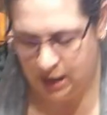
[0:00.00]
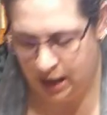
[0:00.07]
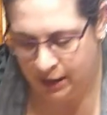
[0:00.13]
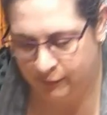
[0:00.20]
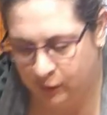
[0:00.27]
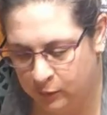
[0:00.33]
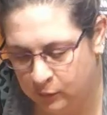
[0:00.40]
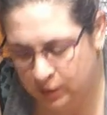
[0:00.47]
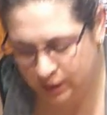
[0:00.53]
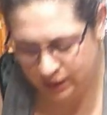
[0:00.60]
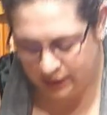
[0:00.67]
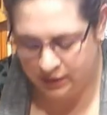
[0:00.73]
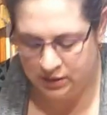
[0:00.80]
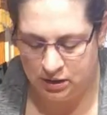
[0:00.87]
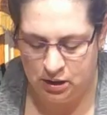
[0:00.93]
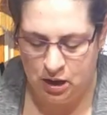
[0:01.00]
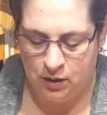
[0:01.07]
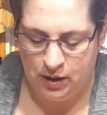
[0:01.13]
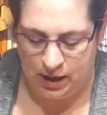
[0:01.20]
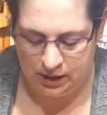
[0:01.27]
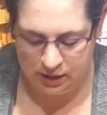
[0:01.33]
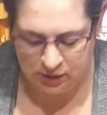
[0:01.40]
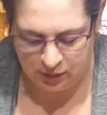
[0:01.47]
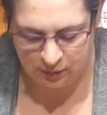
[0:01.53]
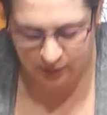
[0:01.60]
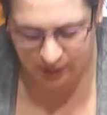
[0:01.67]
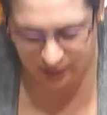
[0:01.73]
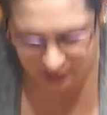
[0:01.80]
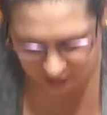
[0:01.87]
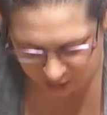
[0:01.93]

everyone needs to know how to do this